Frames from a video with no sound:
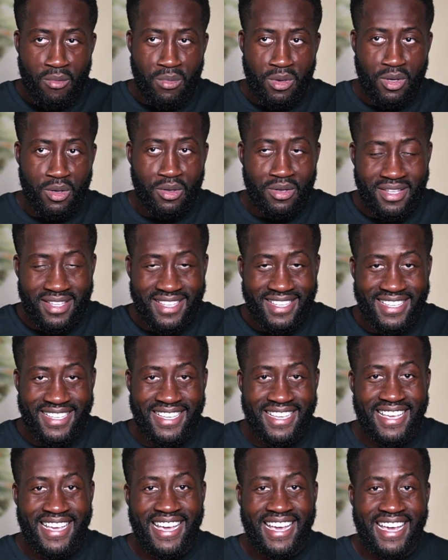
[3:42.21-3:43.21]
meal,
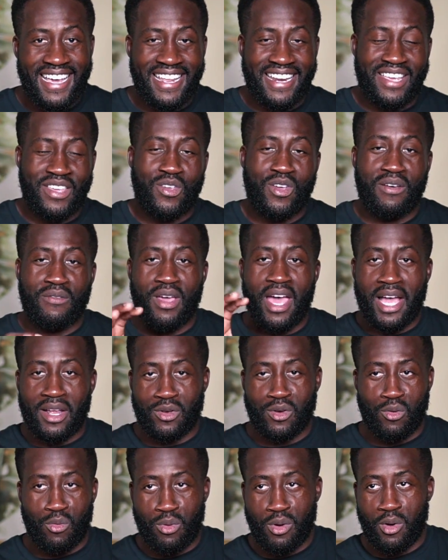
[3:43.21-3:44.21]
and then you have your
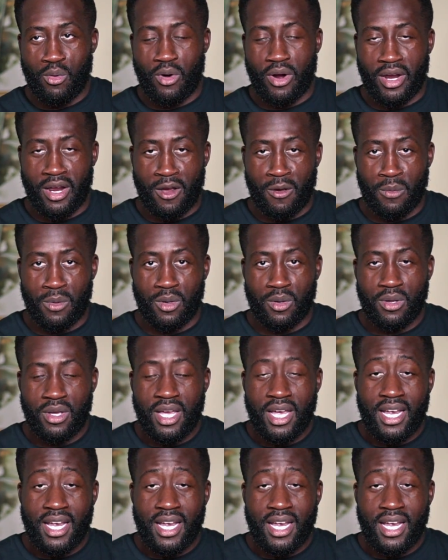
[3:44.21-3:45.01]
actual pre-workout meal.